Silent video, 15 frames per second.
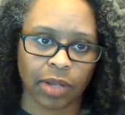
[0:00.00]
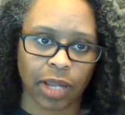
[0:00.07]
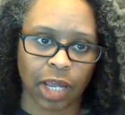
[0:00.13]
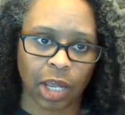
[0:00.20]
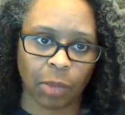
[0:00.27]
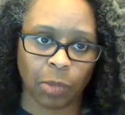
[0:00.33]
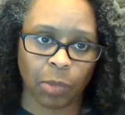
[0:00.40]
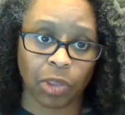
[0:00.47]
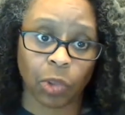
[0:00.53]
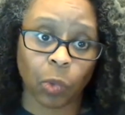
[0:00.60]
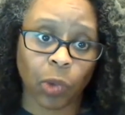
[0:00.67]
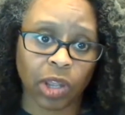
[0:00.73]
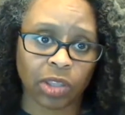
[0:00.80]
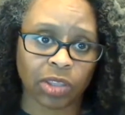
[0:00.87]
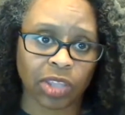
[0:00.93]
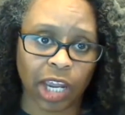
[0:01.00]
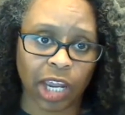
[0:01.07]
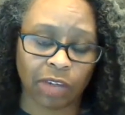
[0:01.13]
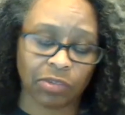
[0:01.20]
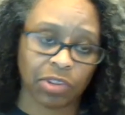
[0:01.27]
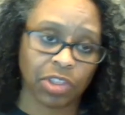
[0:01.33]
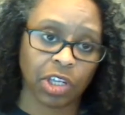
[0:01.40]
Um, and the way that they
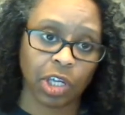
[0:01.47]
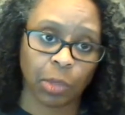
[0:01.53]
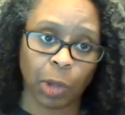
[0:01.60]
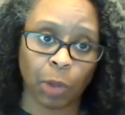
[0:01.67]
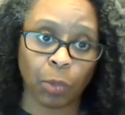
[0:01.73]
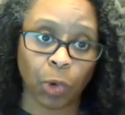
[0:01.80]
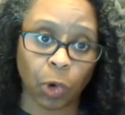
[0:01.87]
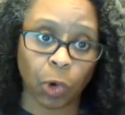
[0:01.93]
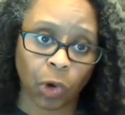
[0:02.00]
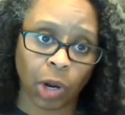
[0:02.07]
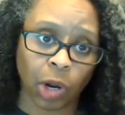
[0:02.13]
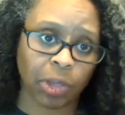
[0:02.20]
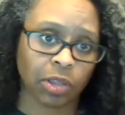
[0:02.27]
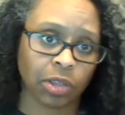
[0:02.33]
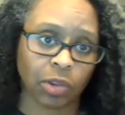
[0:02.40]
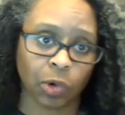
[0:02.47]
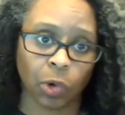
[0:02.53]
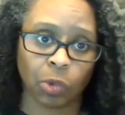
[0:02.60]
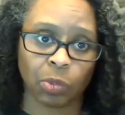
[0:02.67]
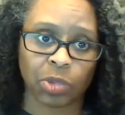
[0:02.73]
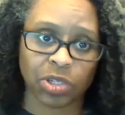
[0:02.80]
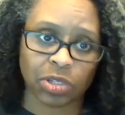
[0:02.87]
have to think about programming in their
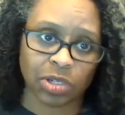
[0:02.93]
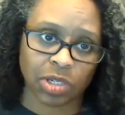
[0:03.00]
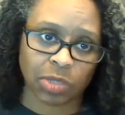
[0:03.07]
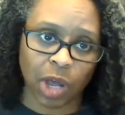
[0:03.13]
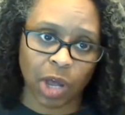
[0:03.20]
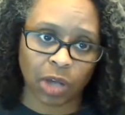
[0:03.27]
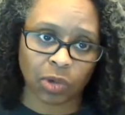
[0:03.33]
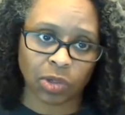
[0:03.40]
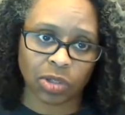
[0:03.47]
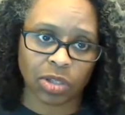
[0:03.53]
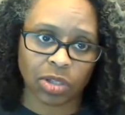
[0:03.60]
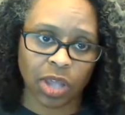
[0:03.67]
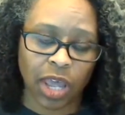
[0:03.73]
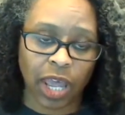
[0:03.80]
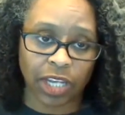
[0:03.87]
own business models